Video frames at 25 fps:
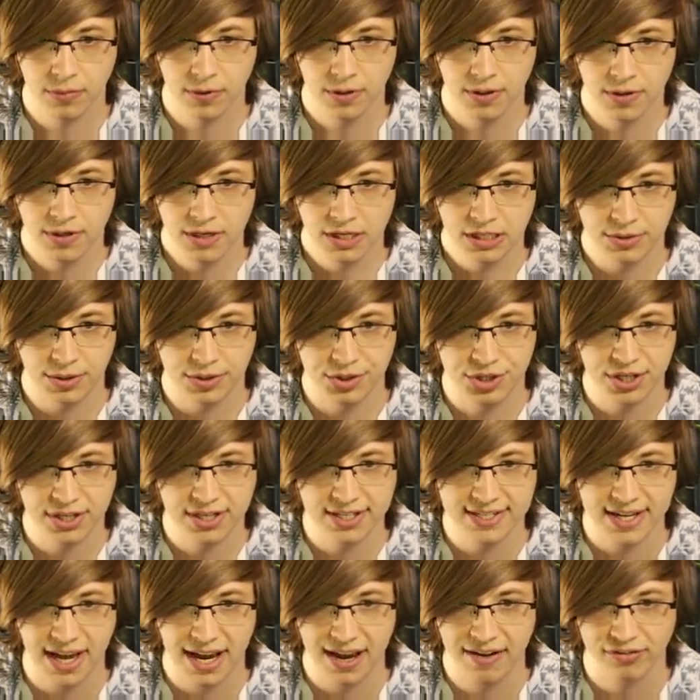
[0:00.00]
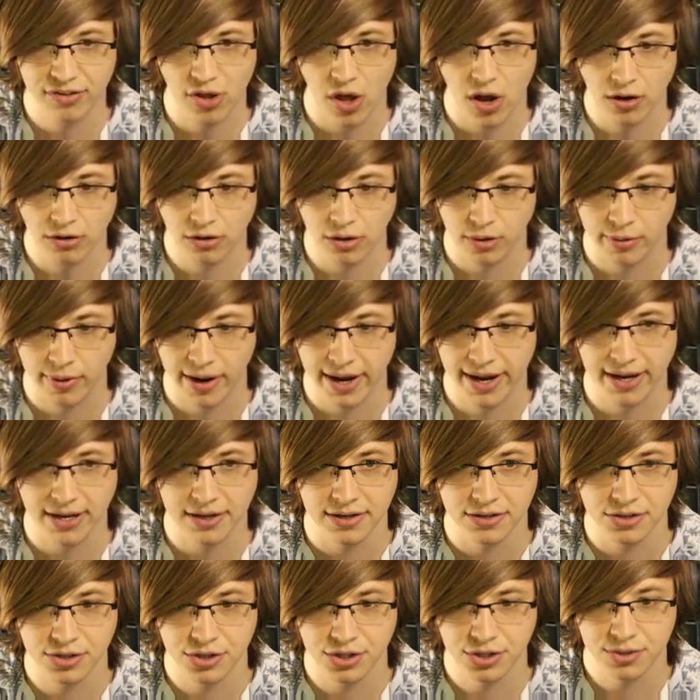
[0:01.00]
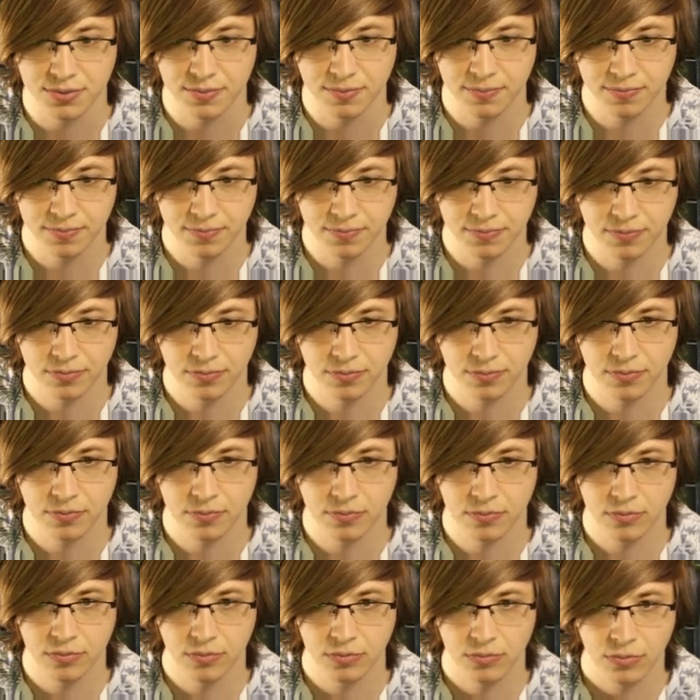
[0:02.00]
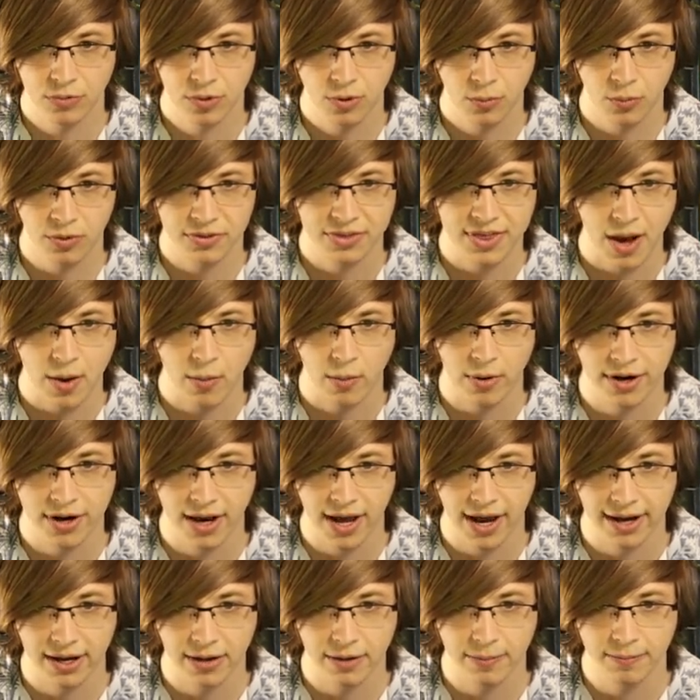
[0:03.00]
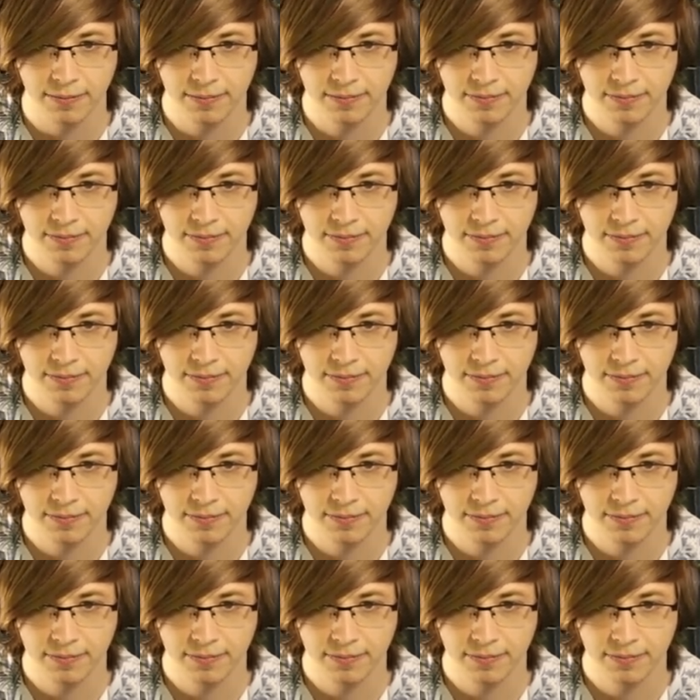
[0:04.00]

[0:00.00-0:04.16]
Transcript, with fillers: Especially because I have longer range with that one item.